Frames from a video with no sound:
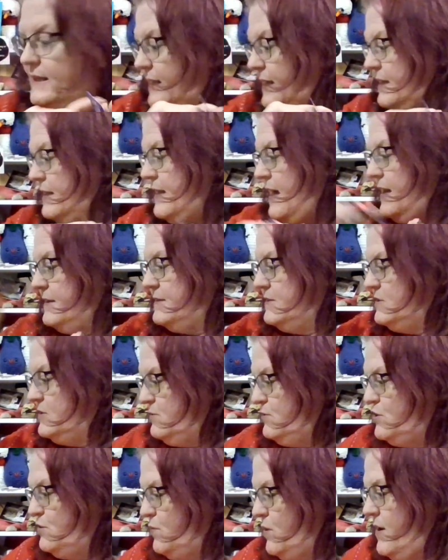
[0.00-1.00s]
link that,
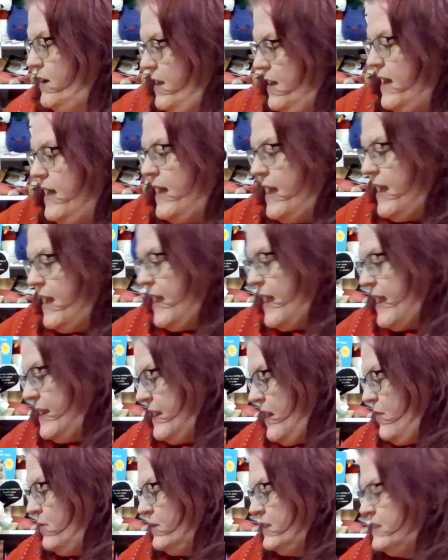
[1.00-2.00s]
don't you worry. And
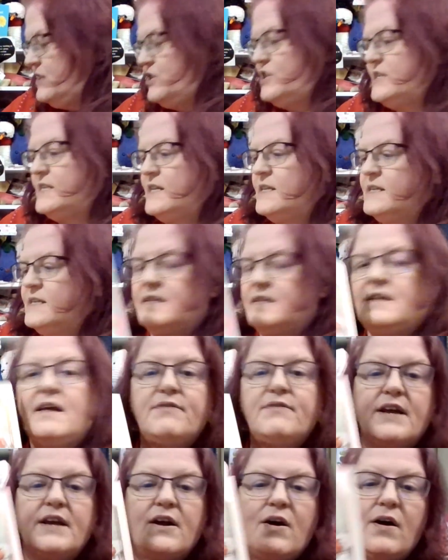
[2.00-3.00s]
not only did she send this
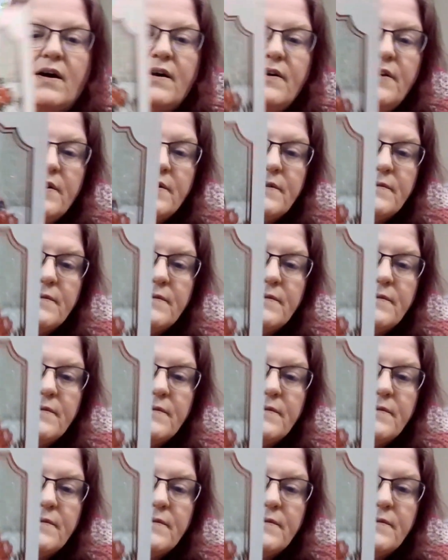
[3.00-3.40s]
lovely card,